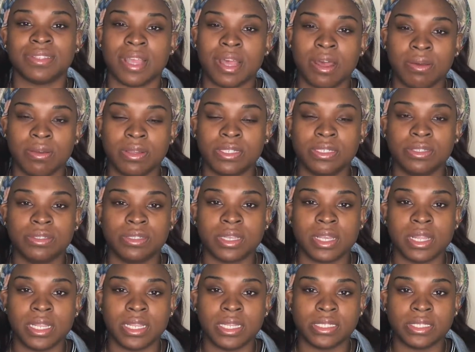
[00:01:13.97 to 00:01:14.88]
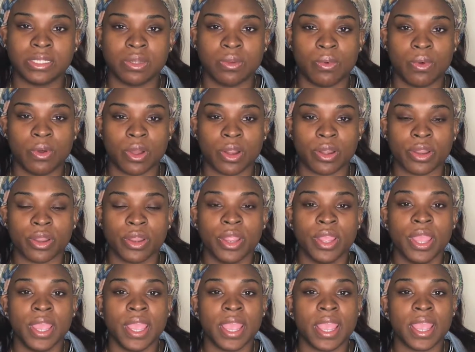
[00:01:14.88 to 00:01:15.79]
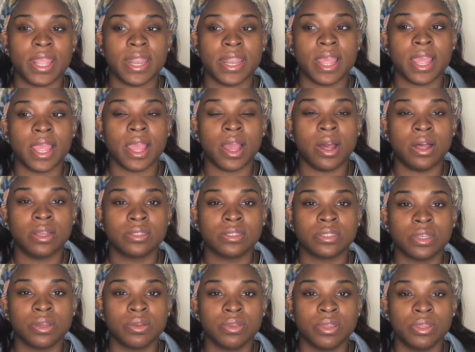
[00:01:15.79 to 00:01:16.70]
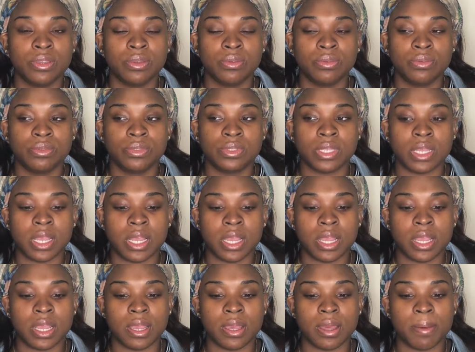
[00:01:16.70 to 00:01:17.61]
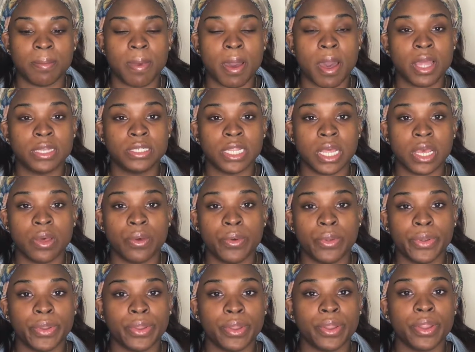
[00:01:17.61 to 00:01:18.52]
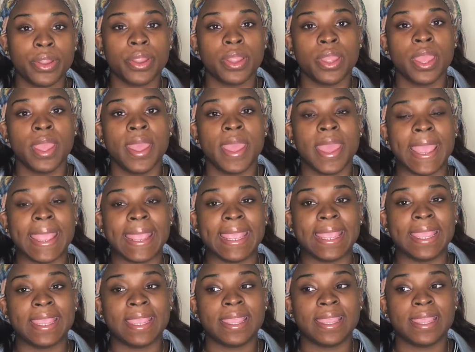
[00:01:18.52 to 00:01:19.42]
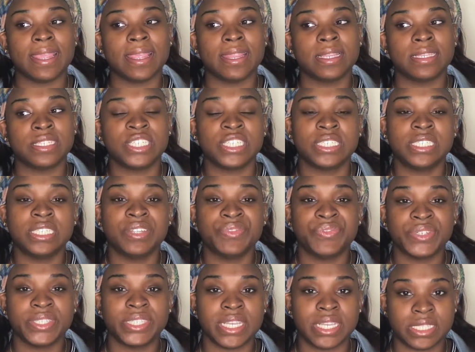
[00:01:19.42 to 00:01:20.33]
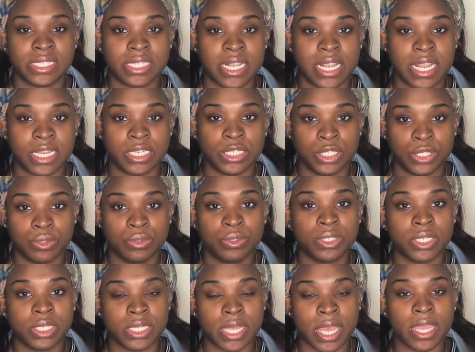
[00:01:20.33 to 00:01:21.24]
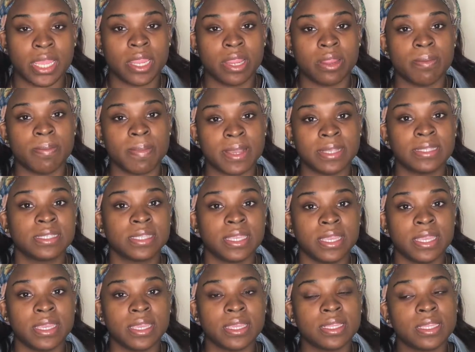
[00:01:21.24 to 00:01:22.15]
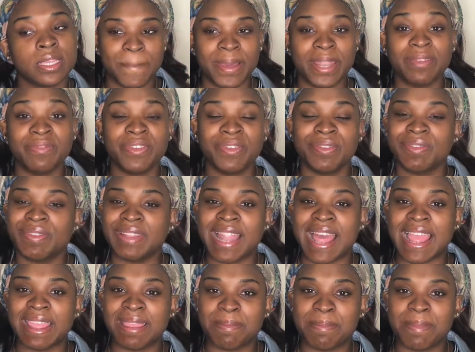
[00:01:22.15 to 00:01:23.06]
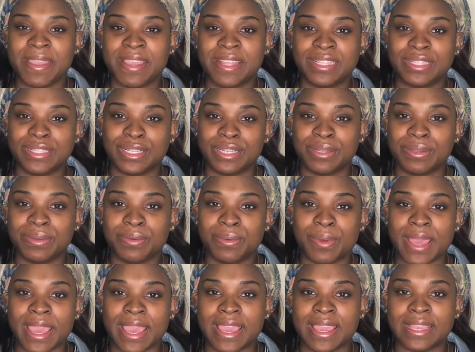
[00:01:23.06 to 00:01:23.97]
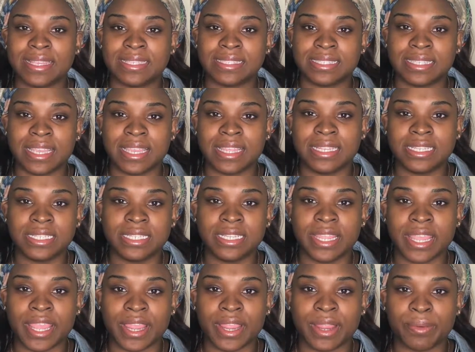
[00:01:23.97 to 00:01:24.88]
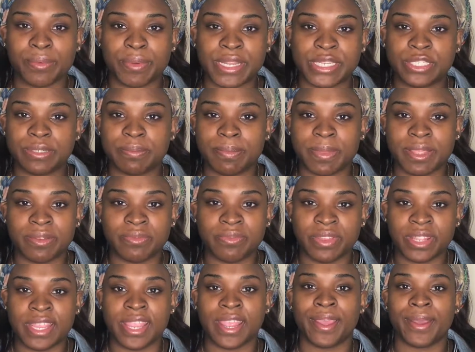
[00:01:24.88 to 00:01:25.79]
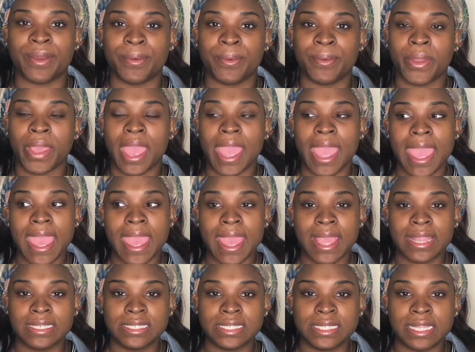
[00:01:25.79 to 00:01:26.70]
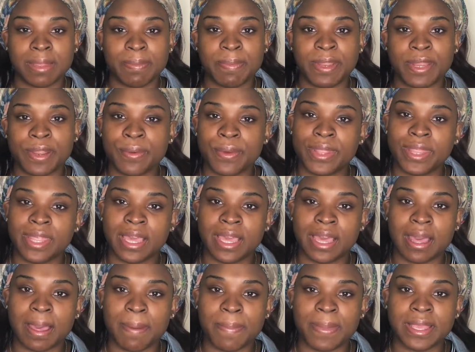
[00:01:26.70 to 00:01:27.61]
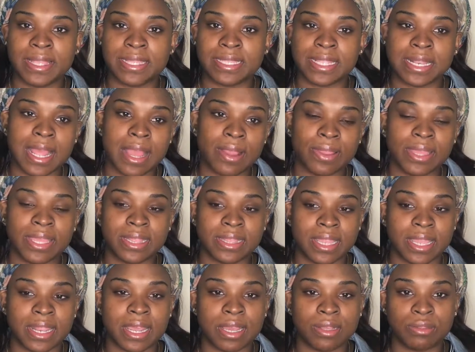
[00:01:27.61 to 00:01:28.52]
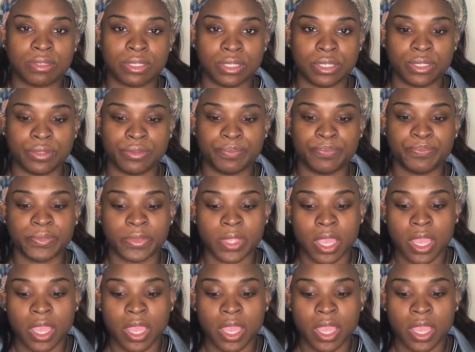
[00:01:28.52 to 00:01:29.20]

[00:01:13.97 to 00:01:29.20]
I always use a cleansing water, and I also use a toner and just different things that I do to take care of my skin. But if you would like me to do a skincare regimen video, just let me know in the comments and I'll get that out to you.